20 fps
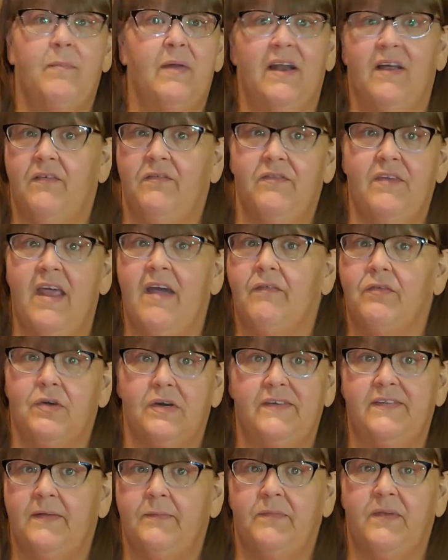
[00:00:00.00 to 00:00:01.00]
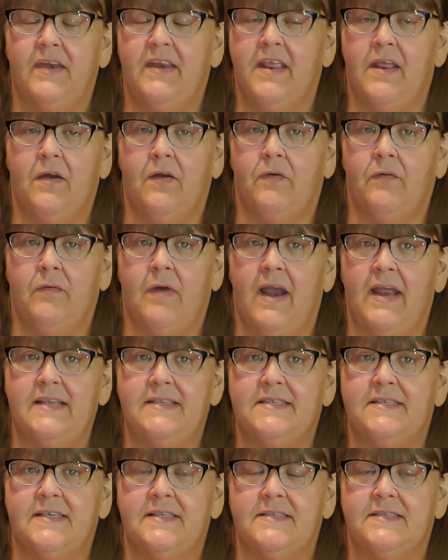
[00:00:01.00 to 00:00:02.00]
but I've never attempted to get on a
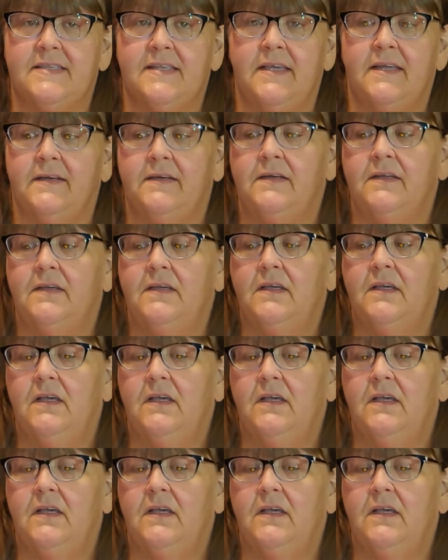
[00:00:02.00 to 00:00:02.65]
ride since then.